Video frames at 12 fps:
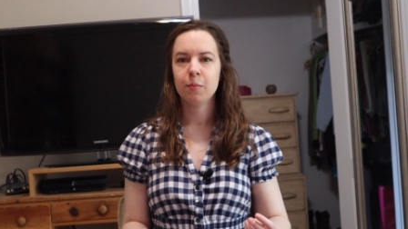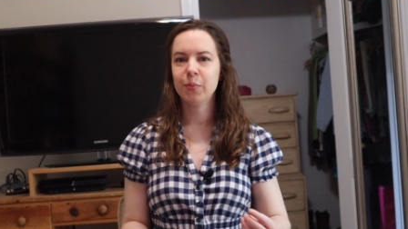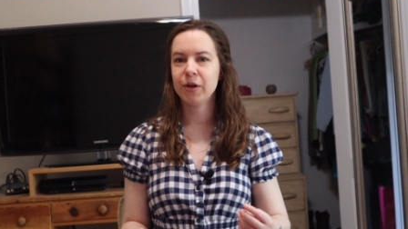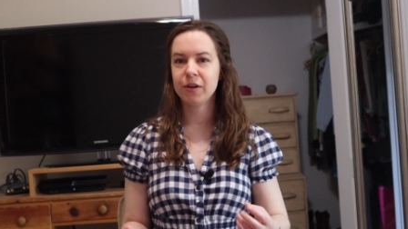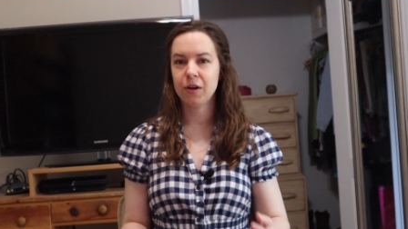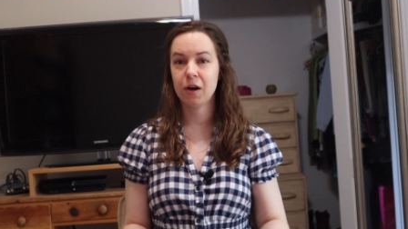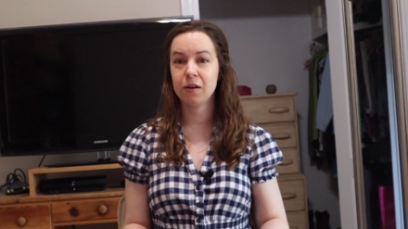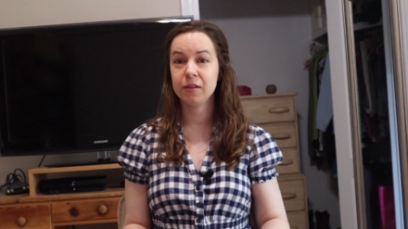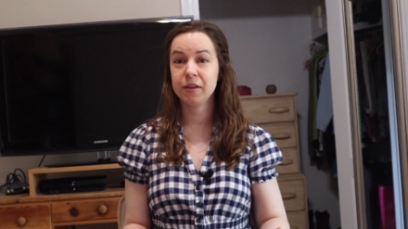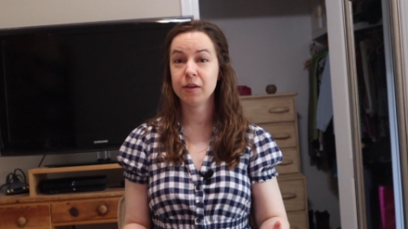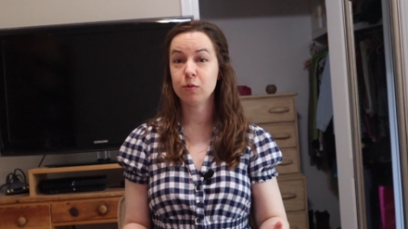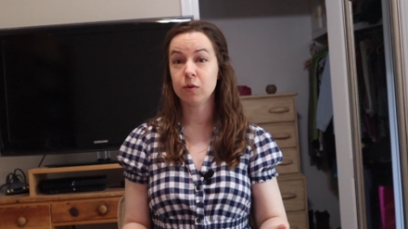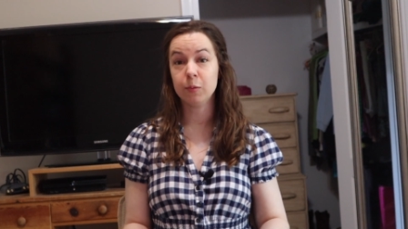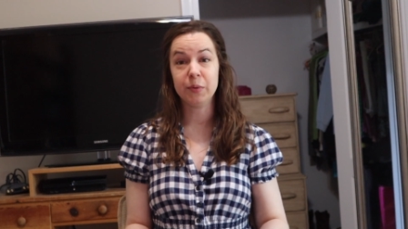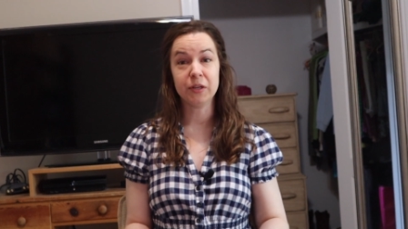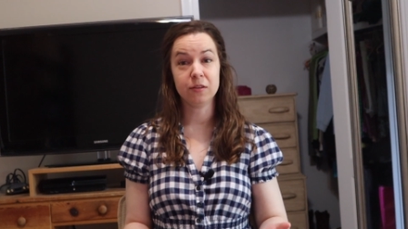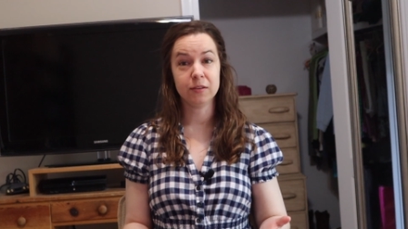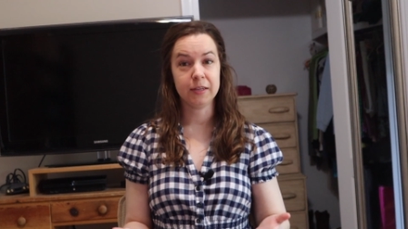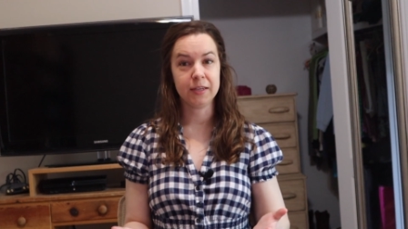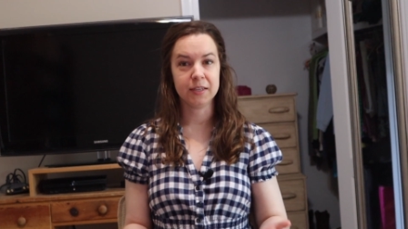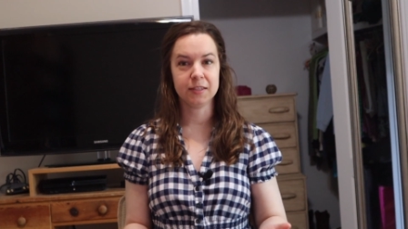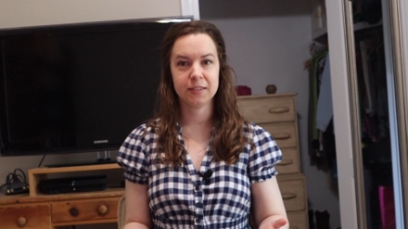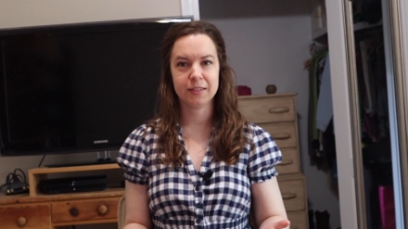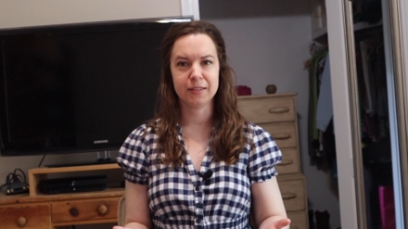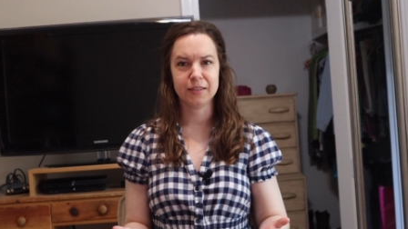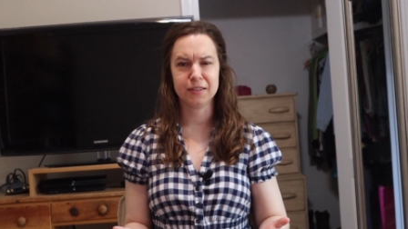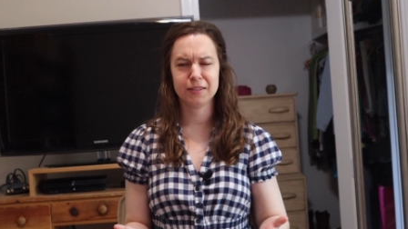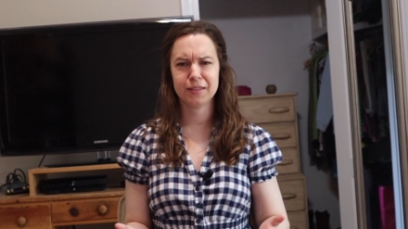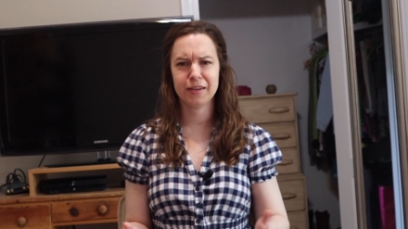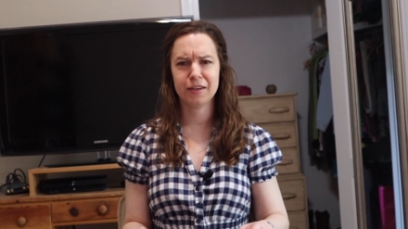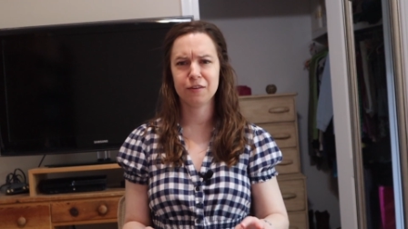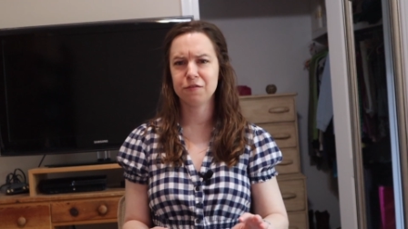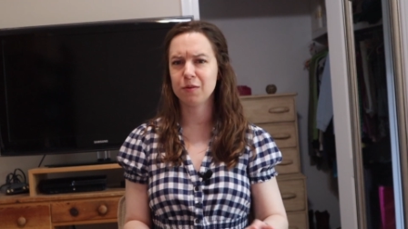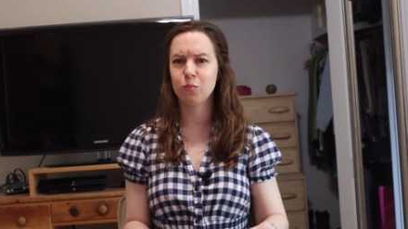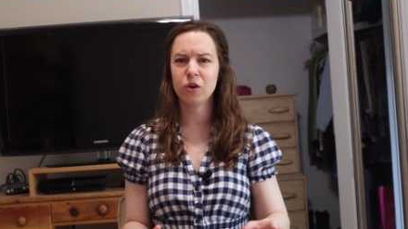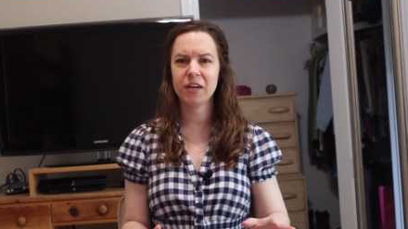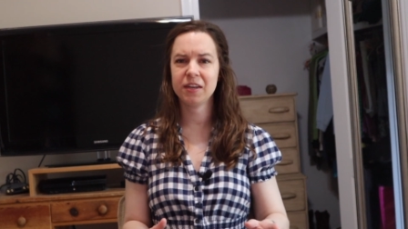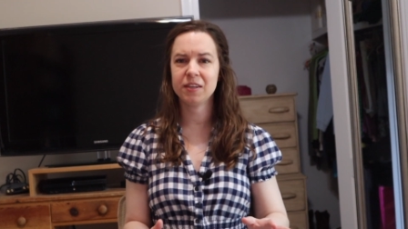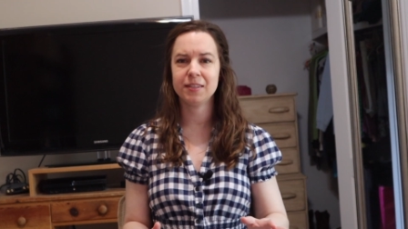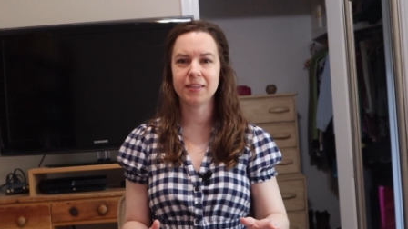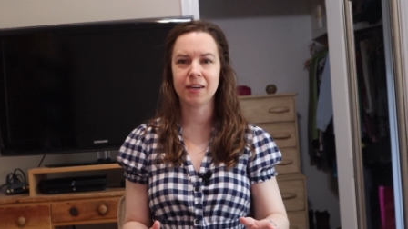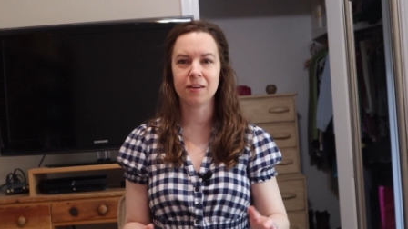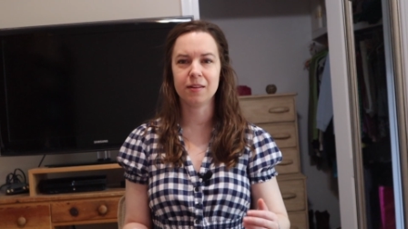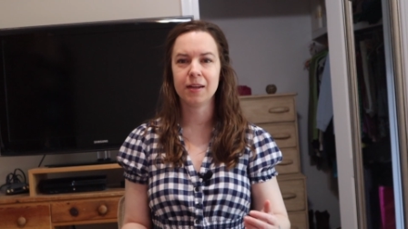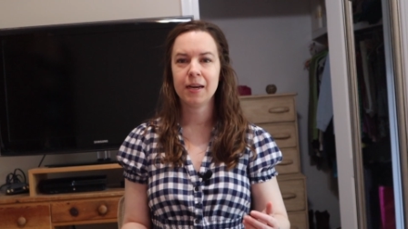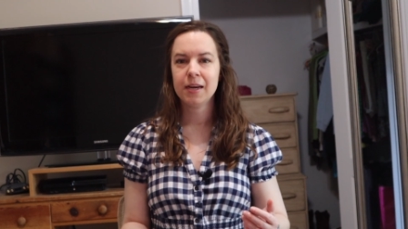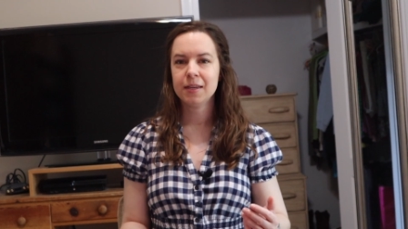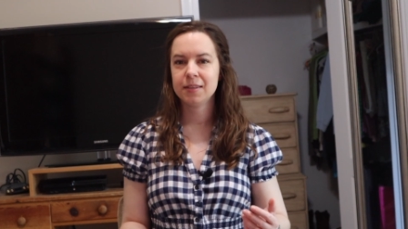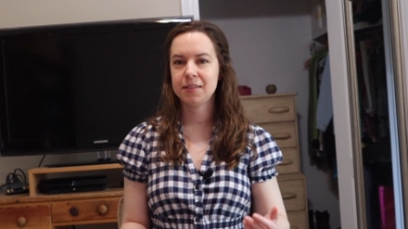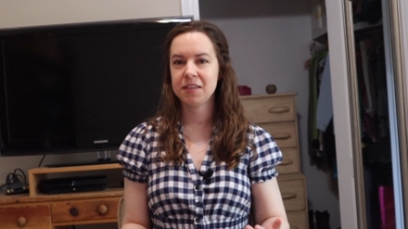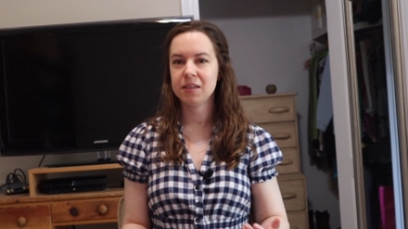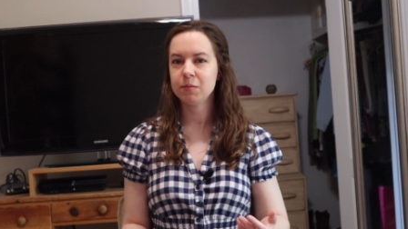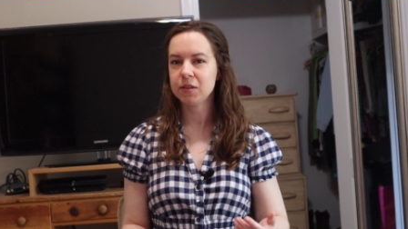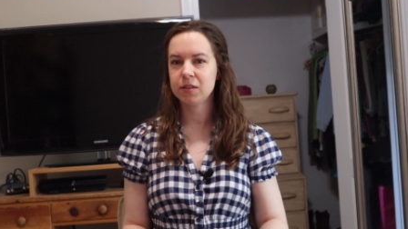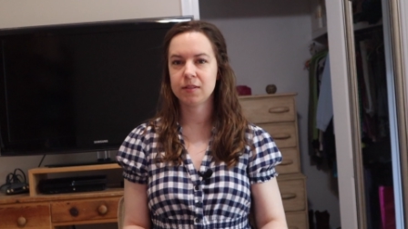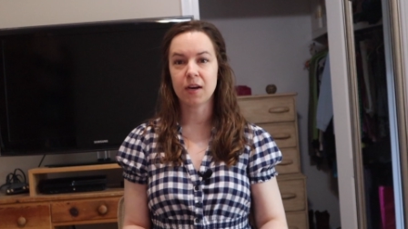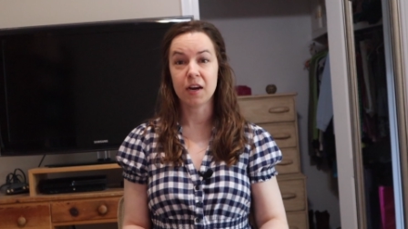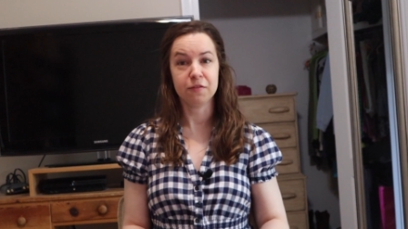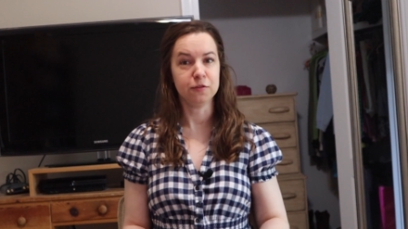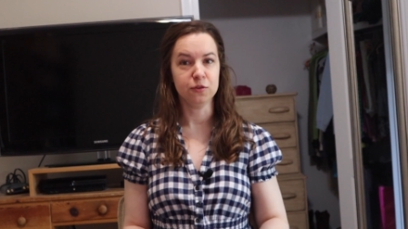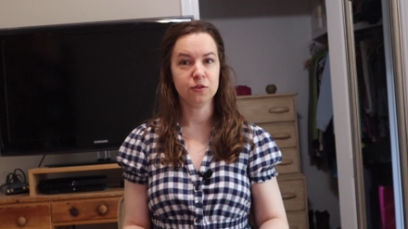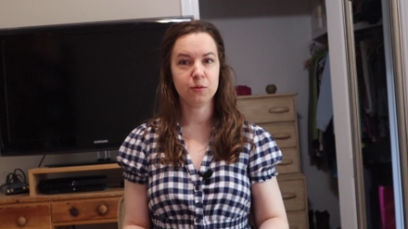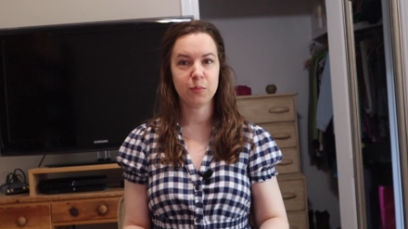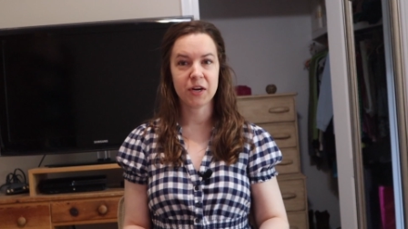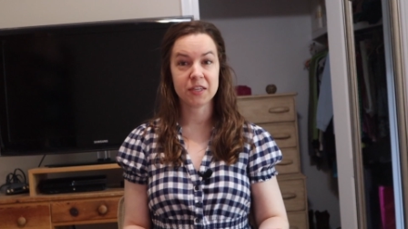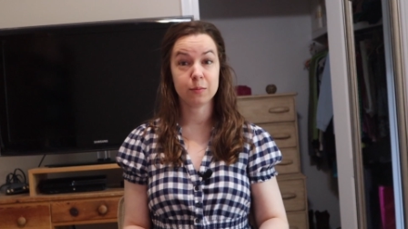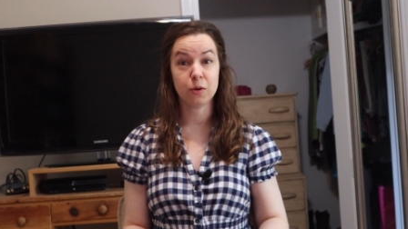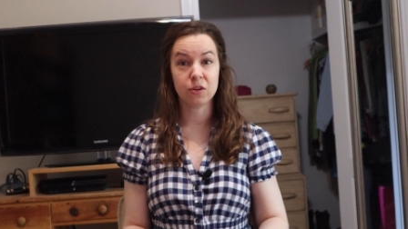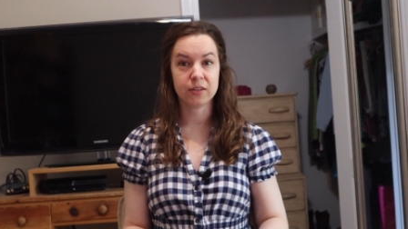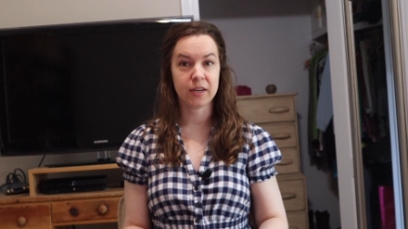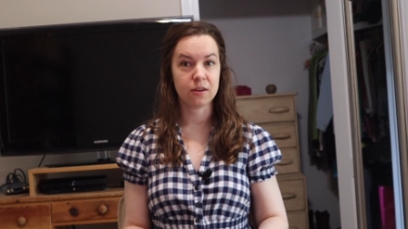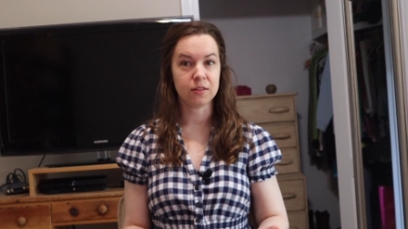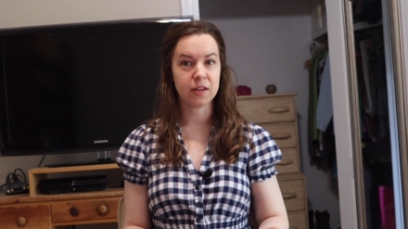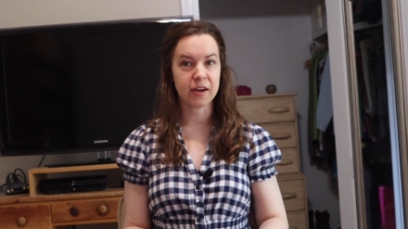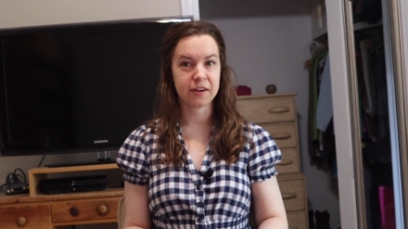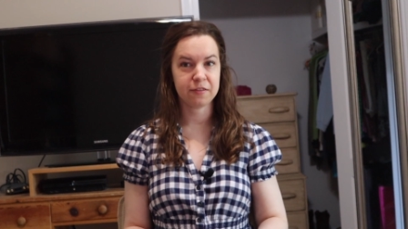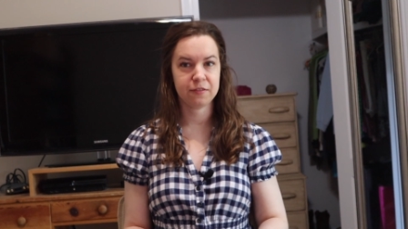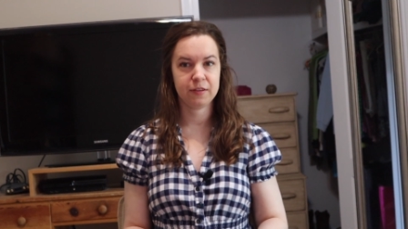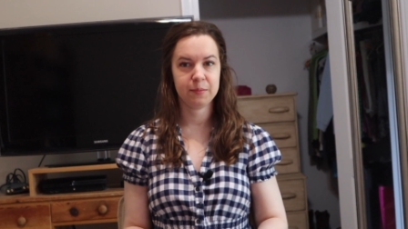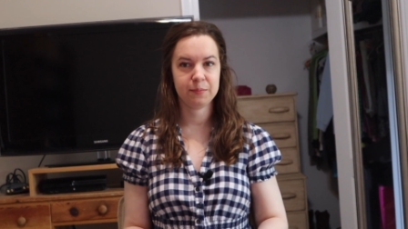But Holly rebelled against this, and from what I could tell, seemed stifled by small town life.